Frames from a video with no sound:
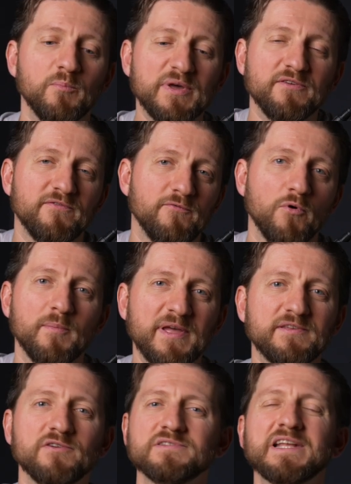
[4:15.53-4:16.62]
But the format
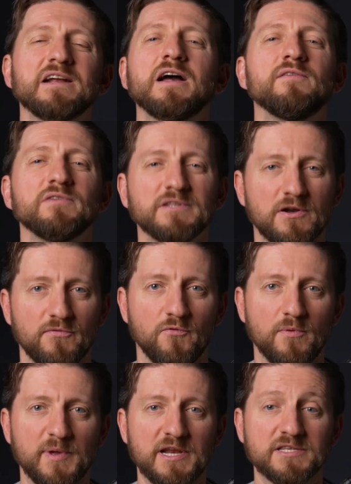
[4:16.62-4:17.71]
there is not a cover letter
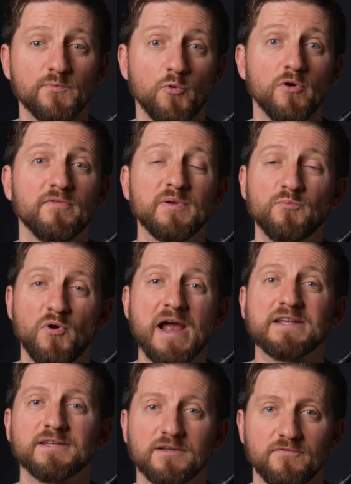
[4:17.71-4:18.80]
format. It's more of a
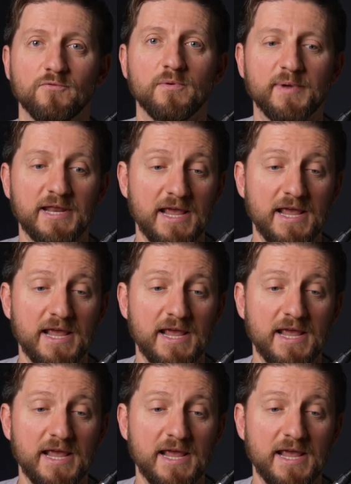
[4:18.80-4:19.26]
practical format.